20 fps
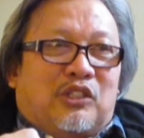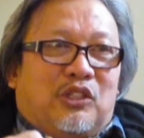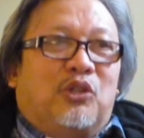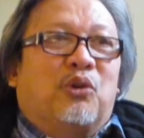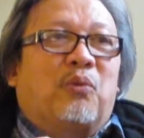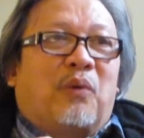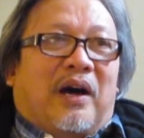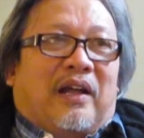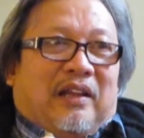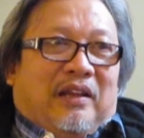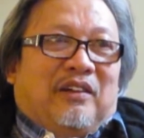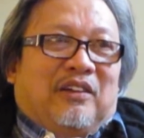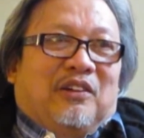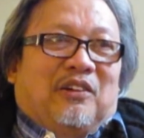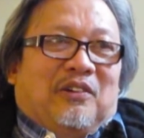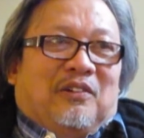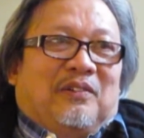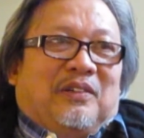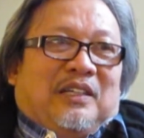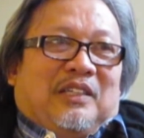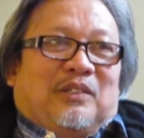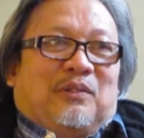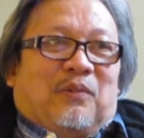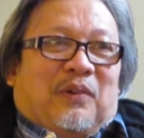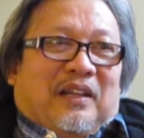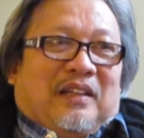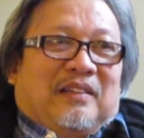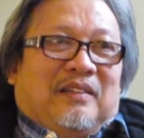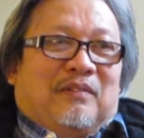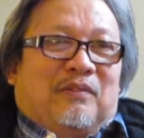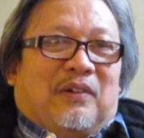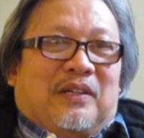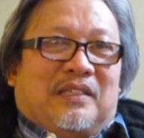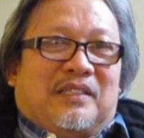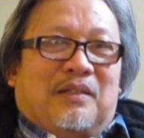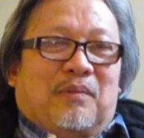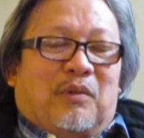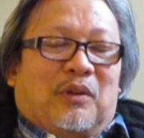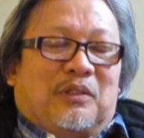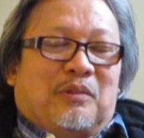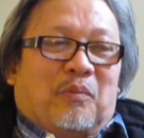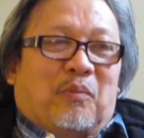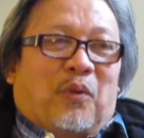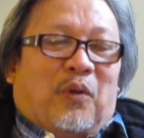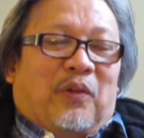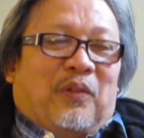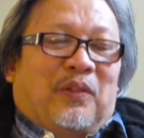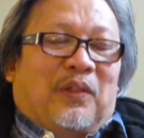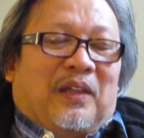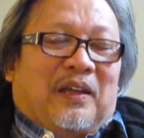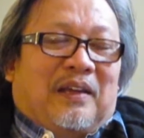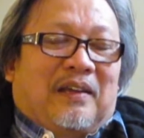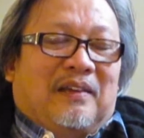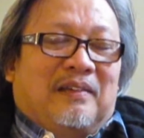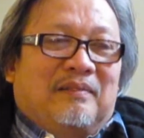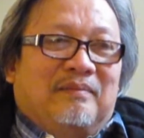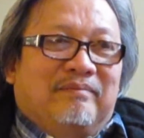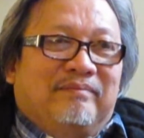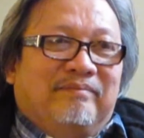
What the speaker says: you want to do is what's the most important thing.